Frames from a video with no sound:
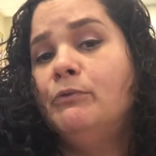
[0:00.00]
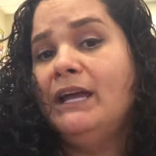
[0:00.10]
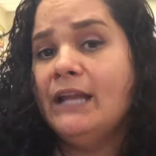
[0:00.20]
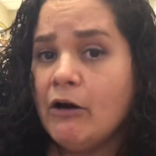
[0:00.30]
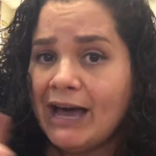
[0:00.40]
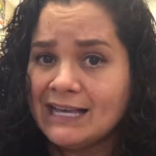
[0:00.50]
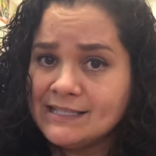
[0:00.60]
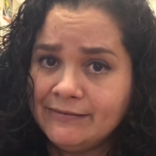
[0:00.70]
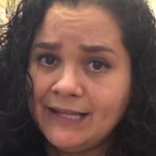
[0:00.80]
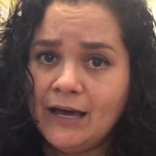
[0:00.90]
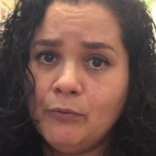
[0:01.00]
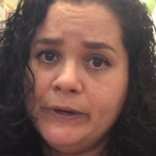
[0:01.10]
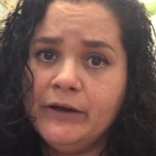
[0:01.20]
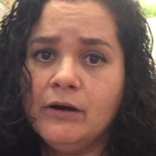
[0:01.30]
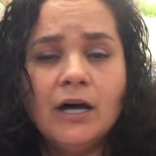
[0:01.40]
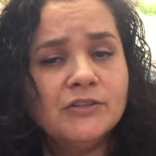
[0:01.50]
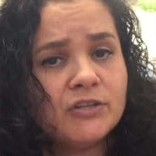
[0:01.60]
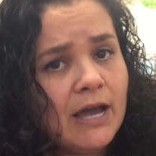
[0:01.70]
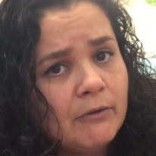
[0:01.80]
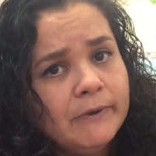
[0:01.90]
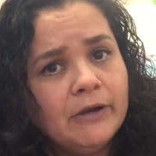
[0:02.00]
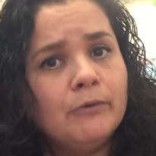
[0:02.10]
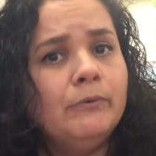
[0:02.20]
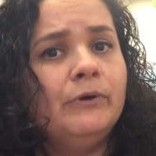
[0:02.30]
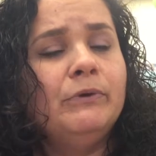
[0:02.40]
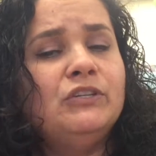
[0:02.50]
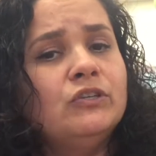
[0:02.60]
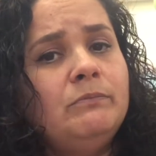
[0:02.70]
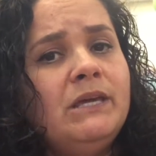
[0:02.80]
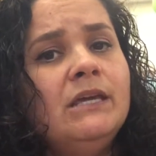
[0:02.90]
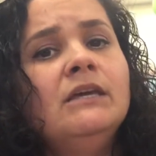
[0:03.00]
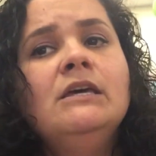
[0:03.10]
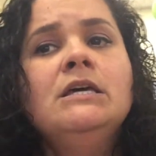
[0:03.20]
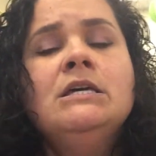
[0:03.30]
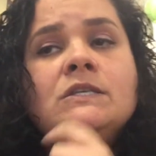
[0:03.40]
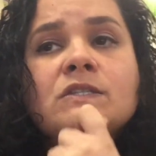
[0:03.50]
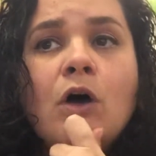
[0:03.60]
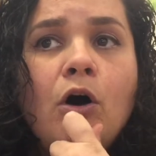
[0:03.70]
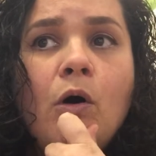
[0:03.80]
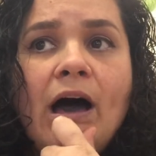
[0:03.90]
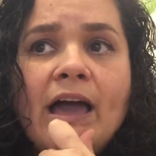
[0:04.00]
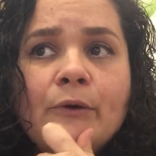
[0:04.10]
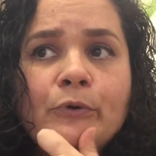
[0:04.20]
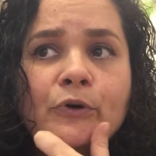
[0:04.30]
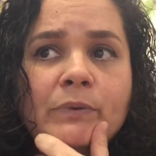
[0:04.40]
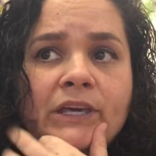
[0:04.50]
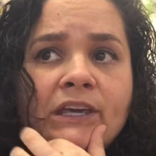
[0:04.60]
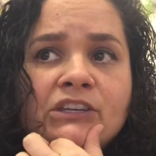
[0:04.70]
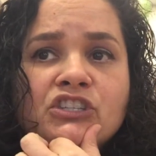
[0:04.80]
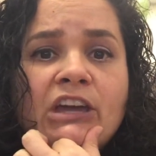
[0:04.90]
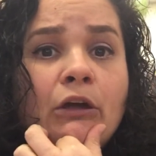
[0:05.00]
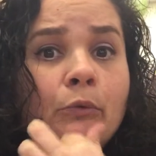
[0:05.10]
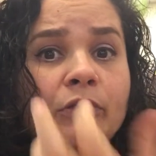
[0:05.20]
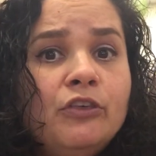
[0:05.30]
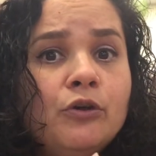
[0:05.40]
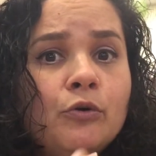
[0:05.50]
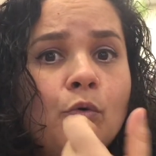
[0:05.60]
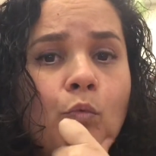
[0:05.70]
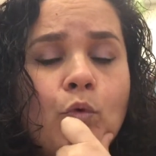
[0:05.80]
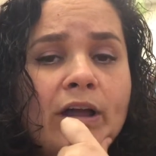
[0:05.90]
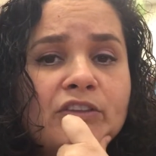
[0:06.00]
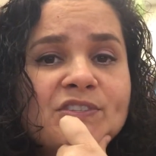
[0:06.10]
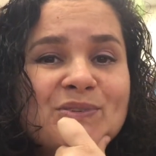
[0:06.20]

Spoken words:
But right now, as of now, we are on track. We are where we should be. So I will be sharing with you what the